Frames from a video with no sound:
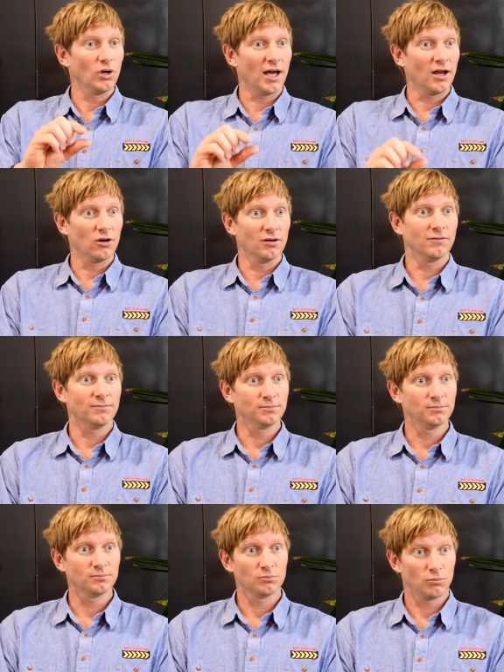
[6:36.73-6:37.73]
layer of
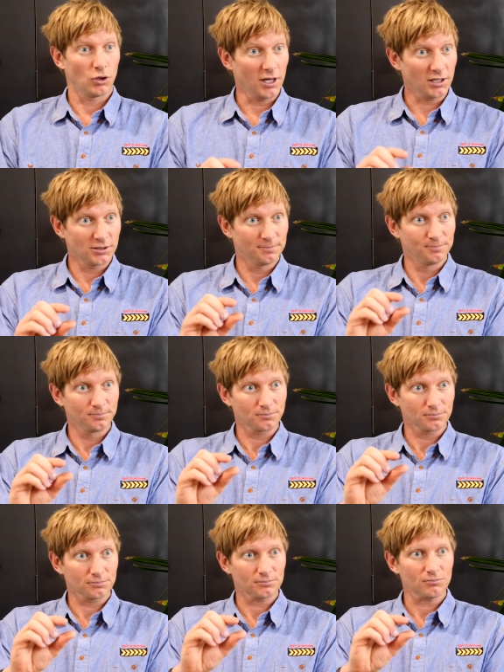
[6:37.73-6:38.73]
product,
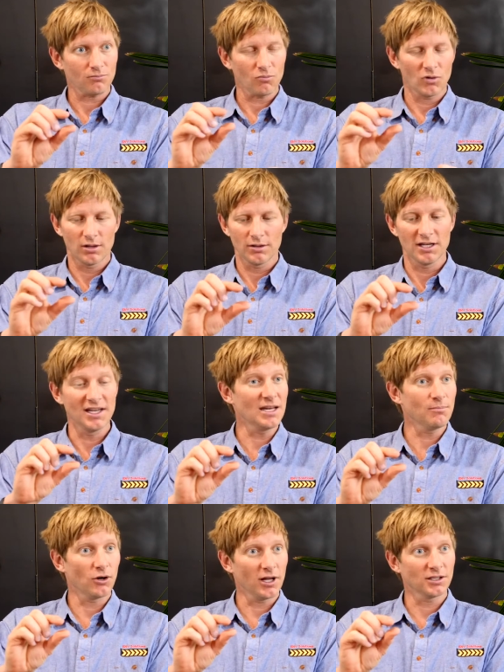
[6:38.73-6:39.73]
the
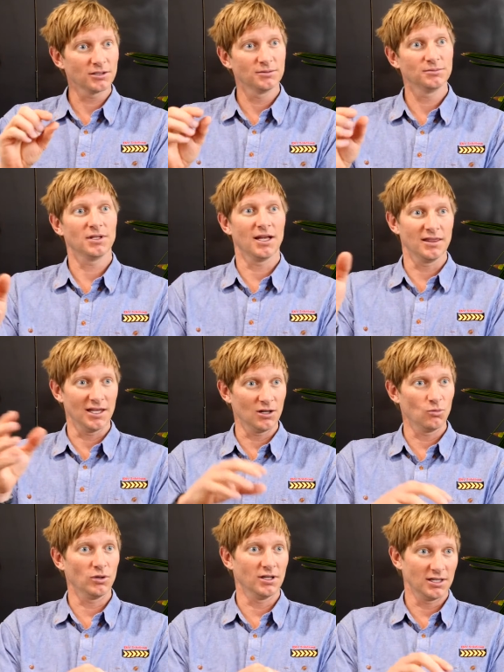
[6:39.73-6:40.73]
neat product, and
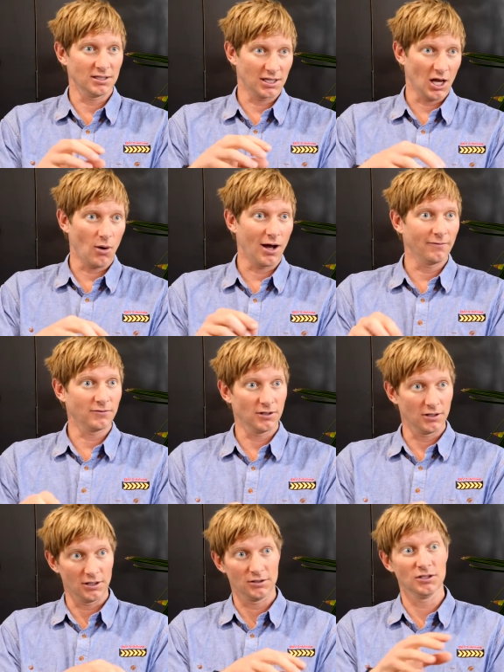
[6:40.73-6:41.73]
then we need to go after
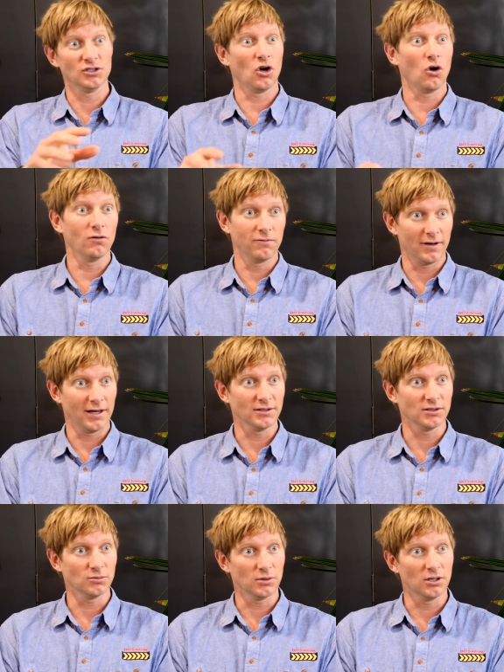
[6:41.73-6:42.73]
the dissolve phase
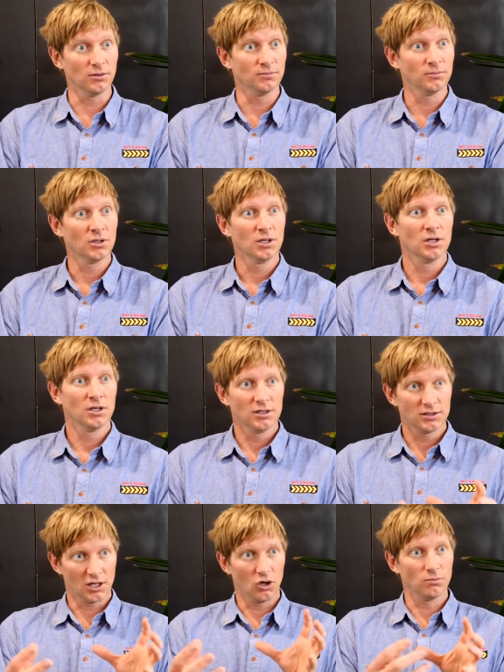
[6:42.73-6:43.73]
as well
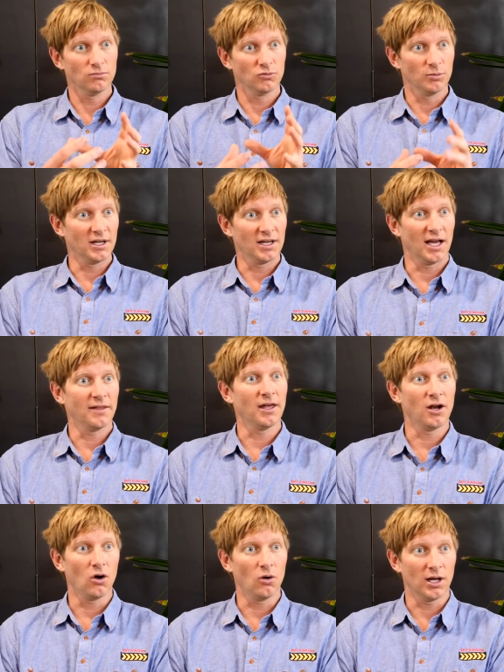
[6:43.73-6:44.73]
to help remediate that
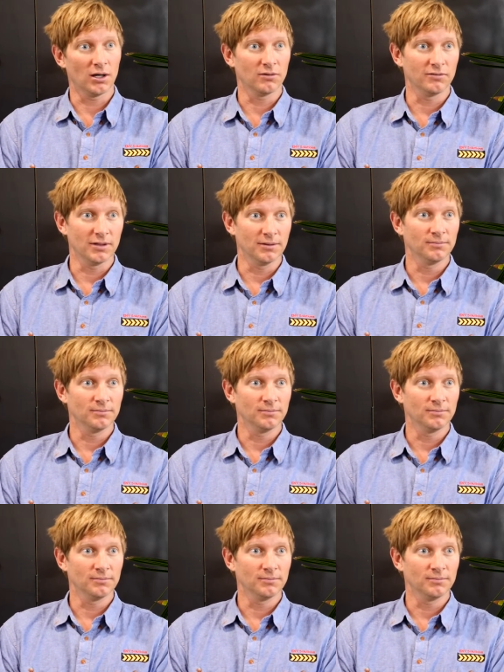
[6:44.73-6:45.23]
whole aquifer.